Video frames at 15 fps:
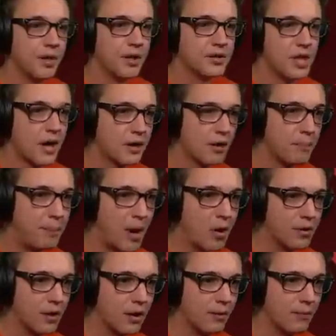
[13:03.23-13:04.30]
Tucker
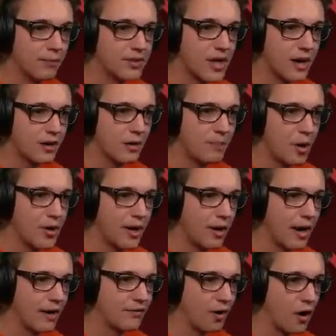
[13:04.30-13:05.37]
Bonera
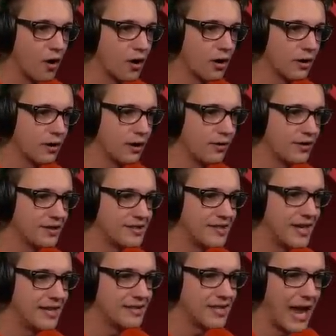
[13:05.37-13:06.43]
has
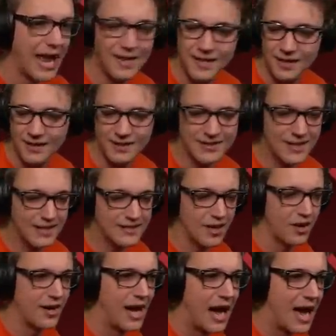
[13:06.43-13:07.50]
ended the season
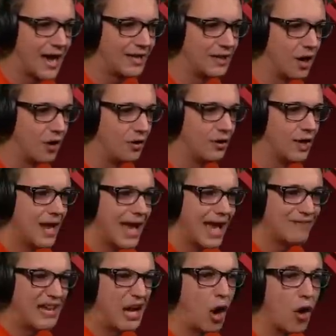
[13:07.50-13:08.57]
on a high note,
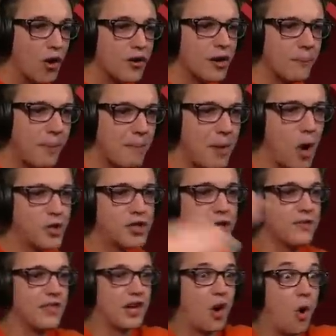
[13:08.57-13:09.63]
having earned a promotion to
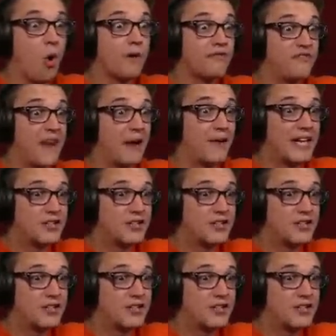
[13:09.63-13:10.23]
the Corn Ferry